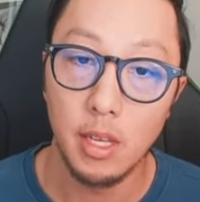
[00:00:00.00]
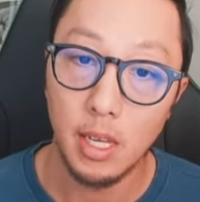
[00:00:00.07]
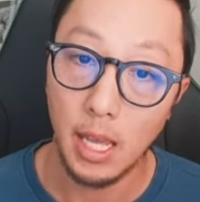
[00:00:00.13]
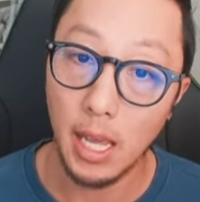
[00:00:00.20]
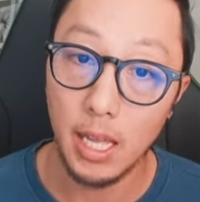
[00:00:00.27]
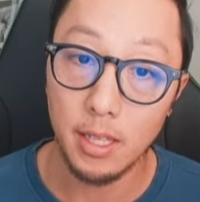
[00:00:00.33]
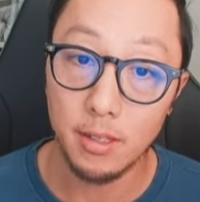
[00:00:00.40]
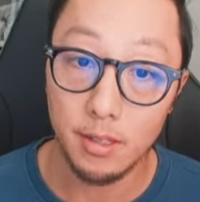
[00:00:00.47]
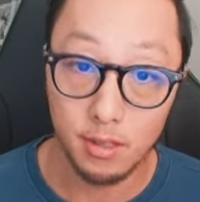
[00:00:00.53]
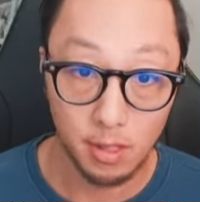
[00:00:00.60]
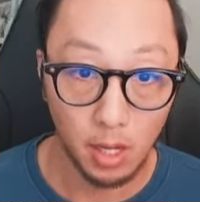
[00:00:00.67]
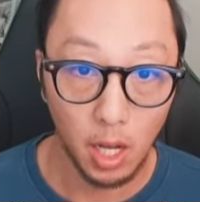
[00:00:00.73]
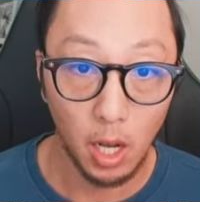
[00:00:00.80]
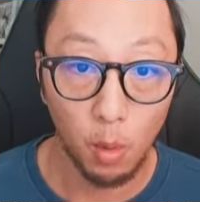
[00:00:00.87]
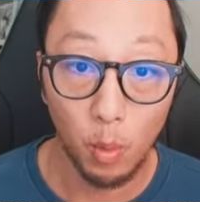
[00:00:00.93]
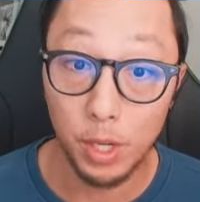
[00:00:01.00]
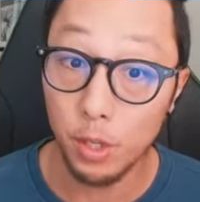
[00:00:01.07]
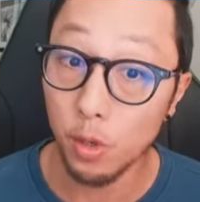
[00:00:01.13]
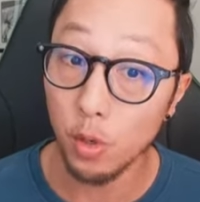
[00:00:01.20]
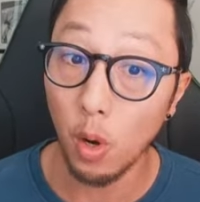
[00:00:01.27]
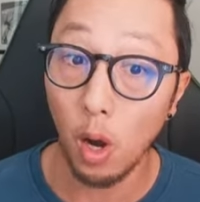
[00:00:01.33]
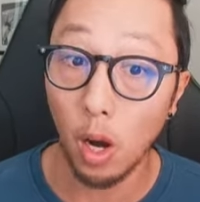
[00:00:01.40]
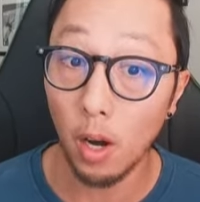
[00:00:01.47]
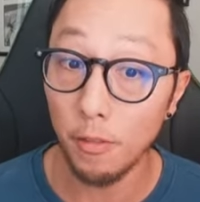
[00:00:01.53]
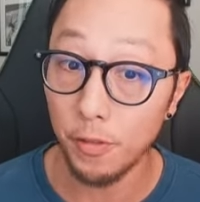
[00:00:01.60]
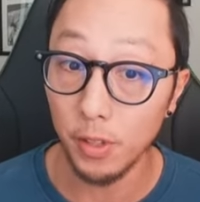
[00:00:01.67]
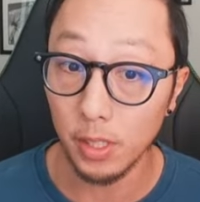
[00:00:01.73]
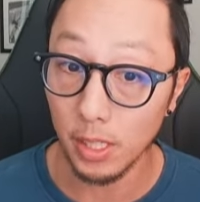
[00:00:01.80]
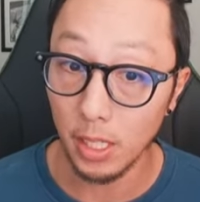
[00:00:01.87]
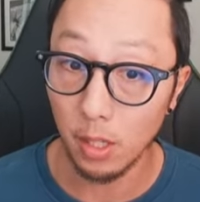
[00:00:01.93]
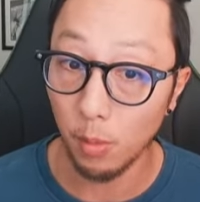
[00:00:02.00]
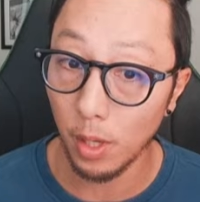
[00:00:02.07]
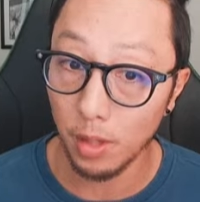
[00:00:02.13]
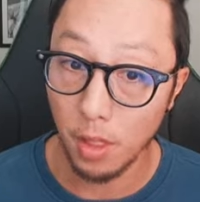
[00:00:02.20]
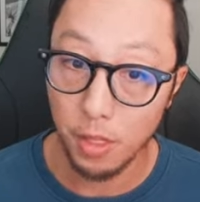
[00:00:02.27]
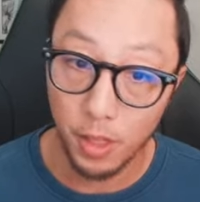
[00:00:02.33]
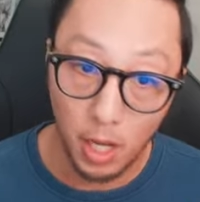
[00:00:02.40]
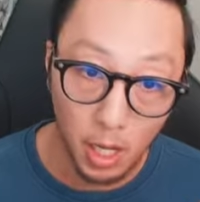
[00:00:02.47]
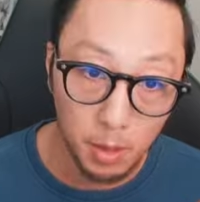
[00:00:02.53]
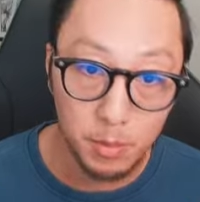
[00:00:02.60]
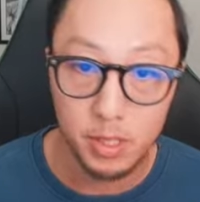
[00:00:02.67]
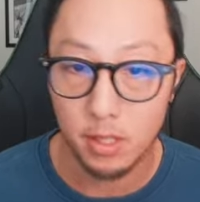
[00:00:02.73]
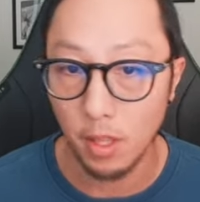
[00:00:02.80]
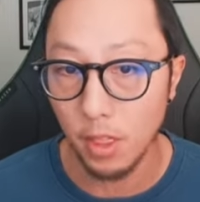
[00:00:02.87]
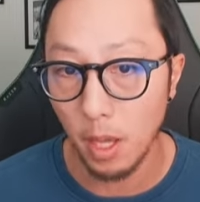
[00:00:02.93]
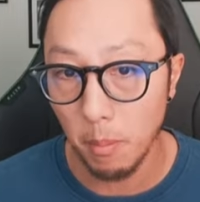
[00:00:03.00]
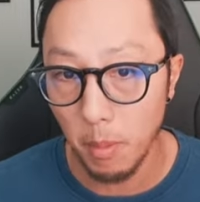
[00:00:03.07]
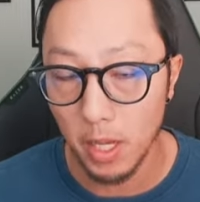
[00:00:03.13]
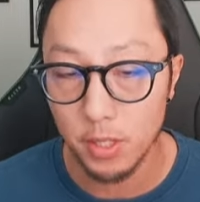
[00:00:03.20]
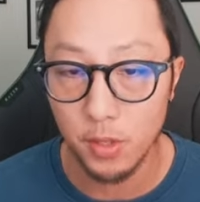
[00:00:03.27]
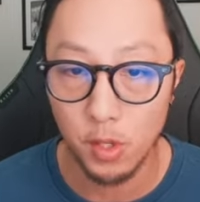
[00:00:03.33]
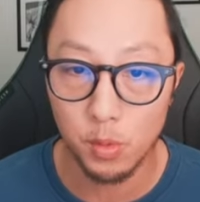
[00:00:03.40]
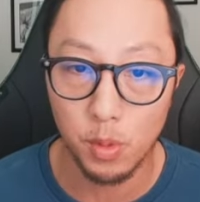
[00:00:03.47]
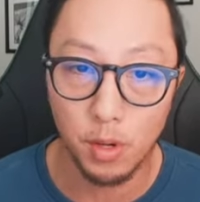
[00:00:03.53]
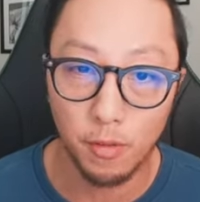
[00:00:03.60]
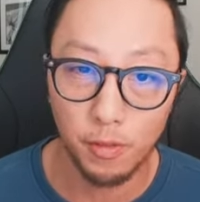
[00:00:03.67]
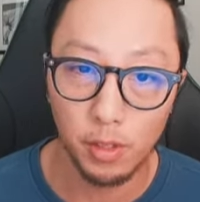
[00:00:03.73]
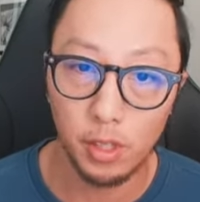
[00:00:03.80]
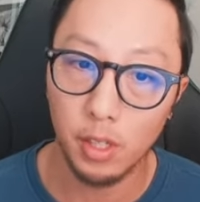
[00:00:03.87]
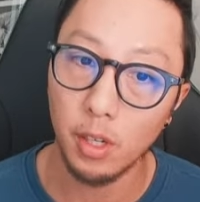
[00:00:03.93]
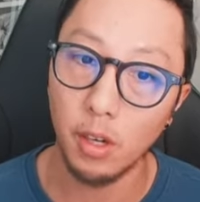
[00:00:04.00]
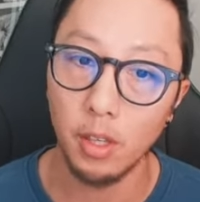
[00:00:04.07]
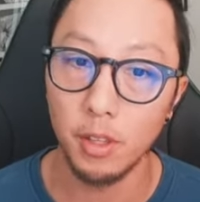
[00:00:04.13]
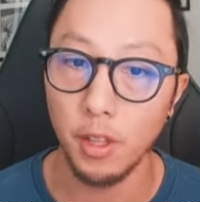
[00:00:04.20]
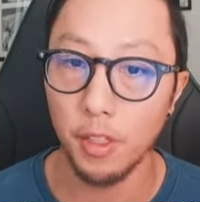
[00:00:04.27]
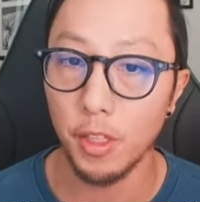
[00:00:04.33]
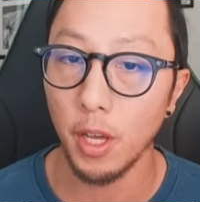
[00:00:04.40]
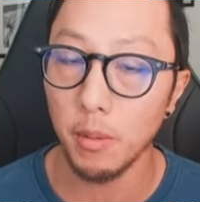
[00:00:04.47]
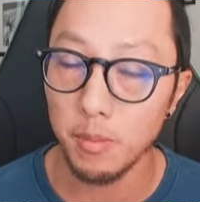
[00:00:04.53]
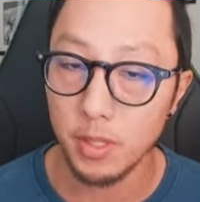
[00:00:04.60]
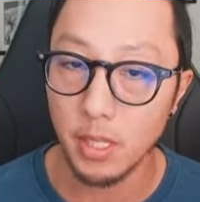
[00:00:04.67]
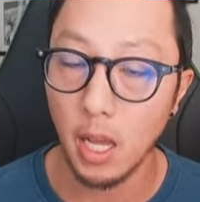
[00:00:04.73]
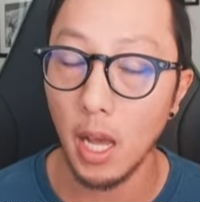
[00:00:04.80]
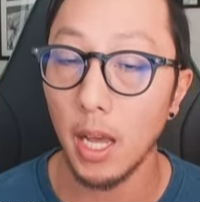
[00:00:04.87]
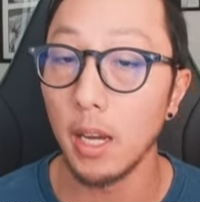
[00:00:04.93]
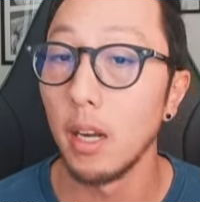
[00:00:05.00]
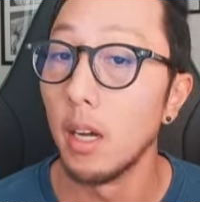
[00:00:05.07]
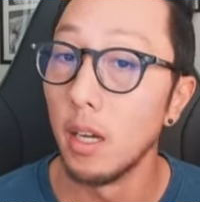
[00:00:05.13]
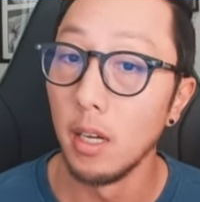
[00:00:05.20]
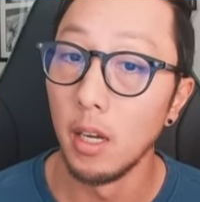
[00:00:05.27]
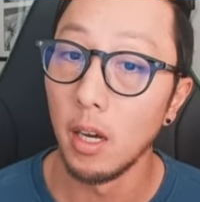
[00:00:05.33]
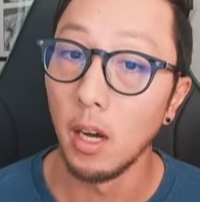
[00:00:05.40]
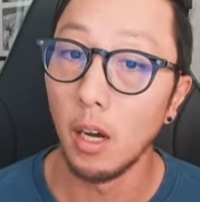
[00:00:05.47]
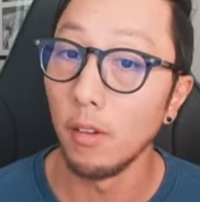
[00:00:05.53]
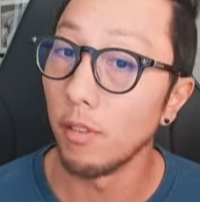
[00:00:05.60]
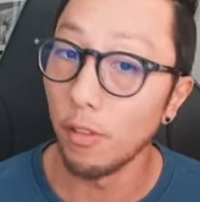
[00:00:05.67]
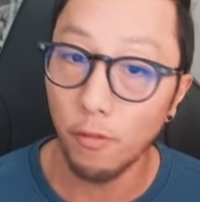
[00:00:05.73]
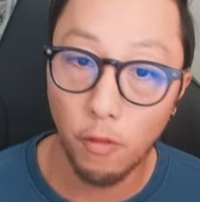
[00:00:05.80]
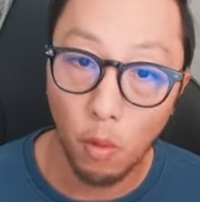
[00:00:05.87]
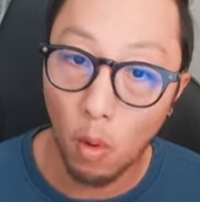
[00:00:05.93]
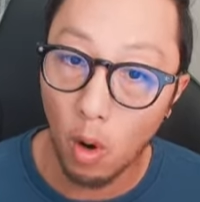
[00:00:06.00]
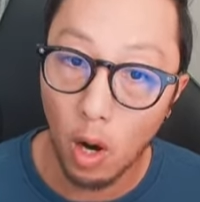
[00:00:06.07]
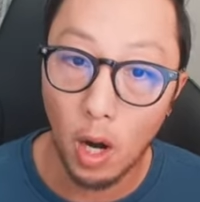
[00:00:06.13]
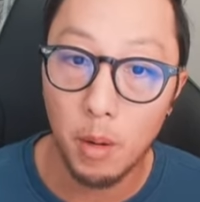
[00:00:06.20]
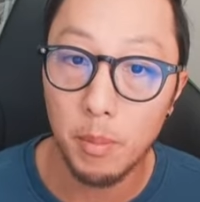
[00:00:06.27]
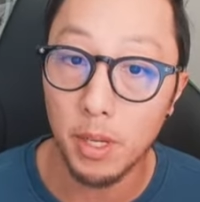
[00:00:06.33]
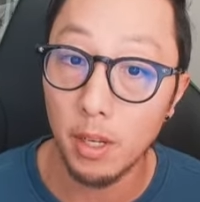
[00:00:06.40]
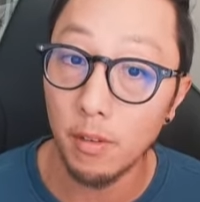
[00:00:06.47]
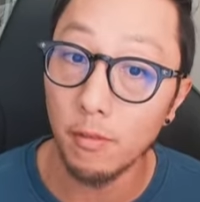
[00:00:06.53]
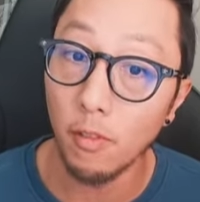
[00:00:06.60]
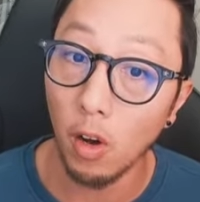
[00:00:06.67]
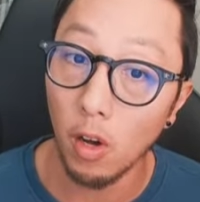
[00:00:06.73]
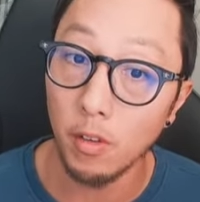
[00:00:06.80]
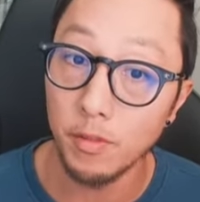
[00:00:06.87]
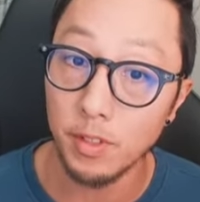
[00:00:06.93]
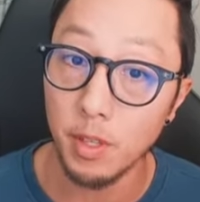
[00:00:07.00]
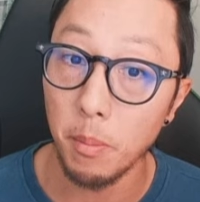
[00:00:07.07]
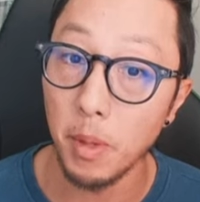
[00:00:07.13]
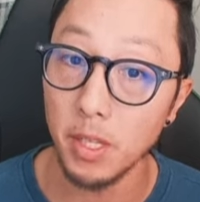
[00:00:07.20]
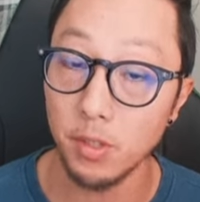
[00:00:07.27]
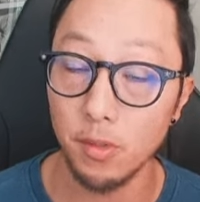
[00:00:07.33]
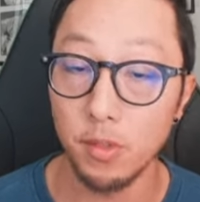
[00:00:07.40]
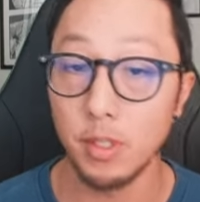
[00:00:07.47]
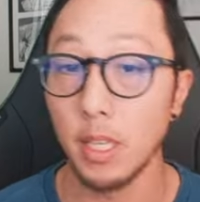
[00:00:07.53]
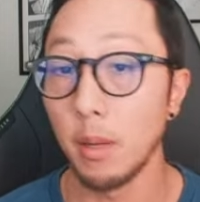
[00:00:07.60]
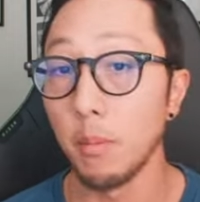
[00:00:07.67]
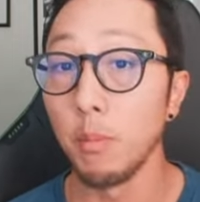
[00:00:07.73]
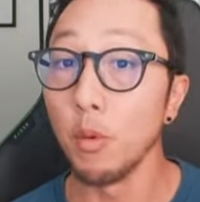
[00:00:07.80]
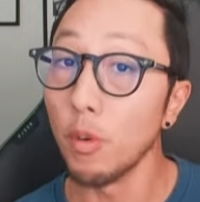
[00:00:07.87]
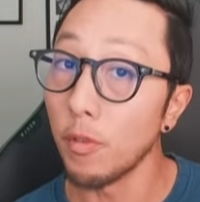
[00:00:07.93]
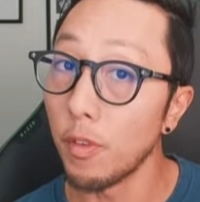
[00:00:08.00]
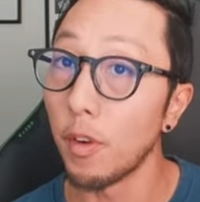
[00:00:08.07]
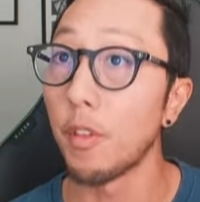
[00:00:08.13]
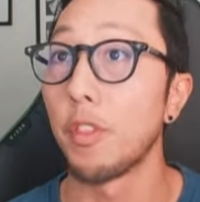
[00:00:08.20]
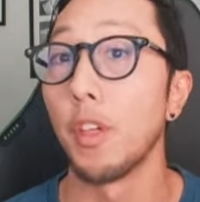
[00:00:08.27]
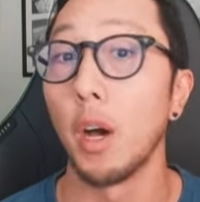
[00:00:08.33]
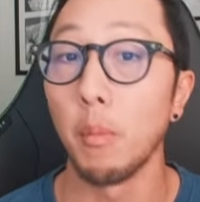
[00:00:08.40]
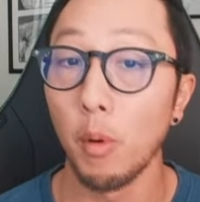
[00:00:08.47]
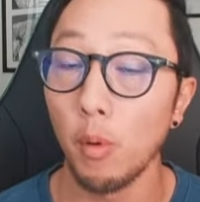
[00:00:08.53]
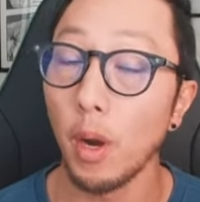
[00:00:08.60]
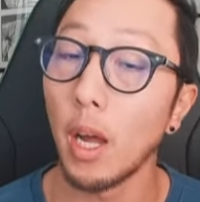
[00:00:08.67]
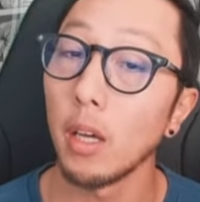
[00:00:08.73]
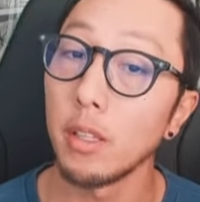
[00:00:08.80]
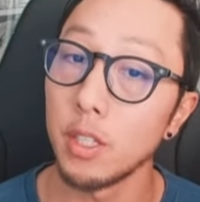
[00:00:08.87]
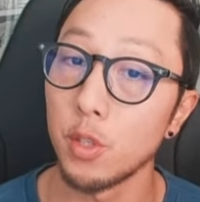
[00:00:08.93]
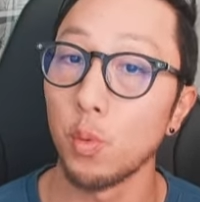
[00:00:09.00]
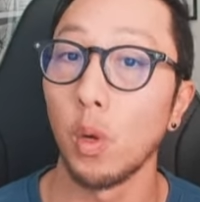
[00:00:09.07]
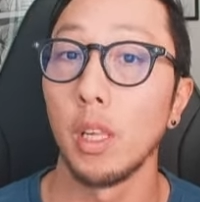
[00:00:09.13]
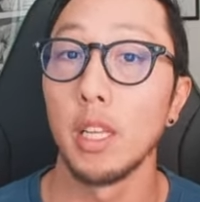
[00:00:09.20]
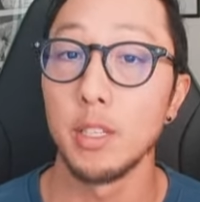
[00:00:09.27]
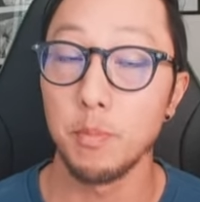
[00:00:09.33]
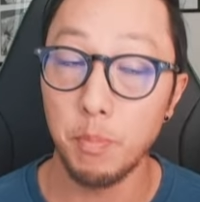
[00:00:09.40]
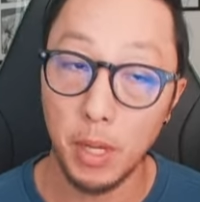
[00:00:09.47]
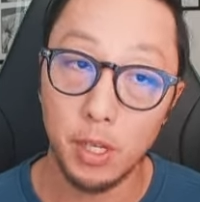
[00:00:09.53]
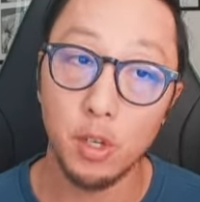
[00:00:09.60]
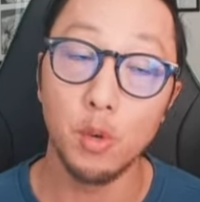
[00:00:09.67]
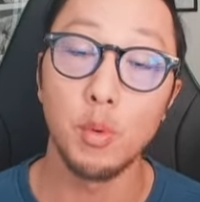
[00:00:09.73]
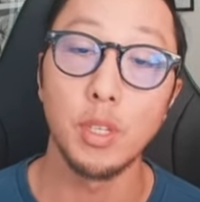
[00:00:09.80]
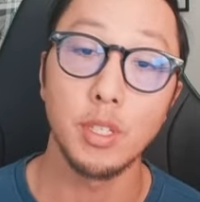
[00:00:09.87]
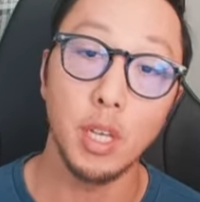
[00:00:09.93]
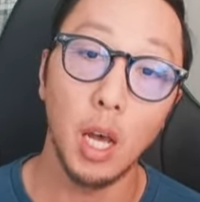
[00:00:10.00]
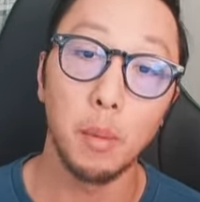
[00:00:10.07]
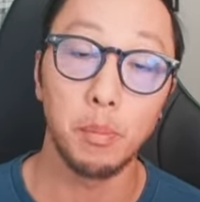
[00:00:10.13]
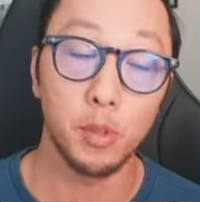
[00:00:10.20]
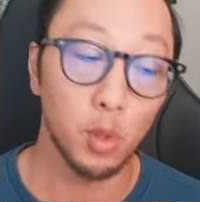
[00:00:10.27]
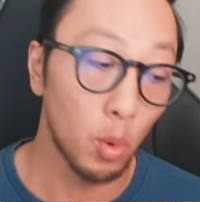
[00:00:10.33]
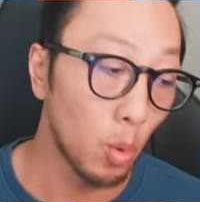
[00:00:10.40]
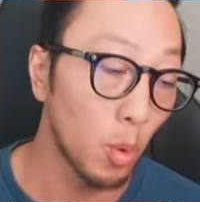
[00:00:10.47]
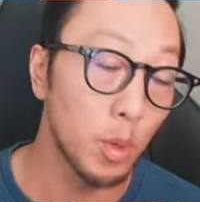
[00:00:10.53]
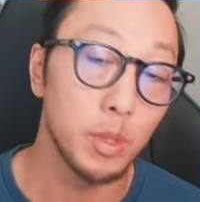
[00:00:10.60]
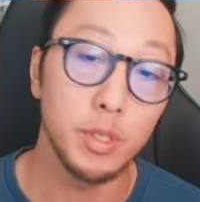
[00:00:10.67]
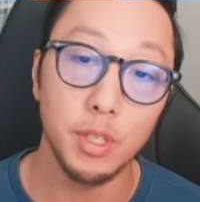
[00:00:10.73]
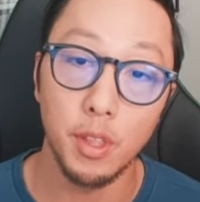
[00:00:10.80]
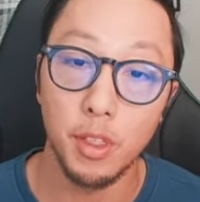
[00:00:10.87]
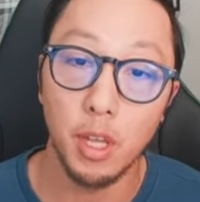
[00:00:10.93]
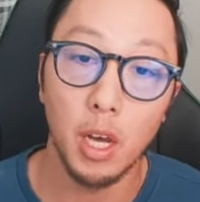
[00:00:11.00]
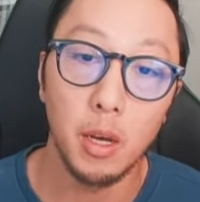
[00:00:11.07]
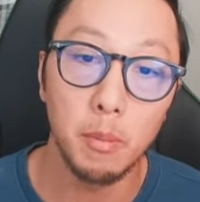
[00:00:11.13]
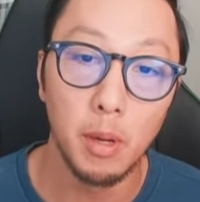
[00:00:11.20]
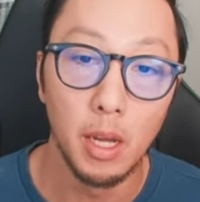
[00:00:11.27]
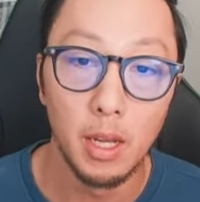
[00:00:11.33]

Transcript: And when you are feeling it around the thumb, it's the thumb muscles. When you're feeling it on the thumb side of the forearm, it involves the muscles that move your thumb around as well as bend your wrist up towards the thumb.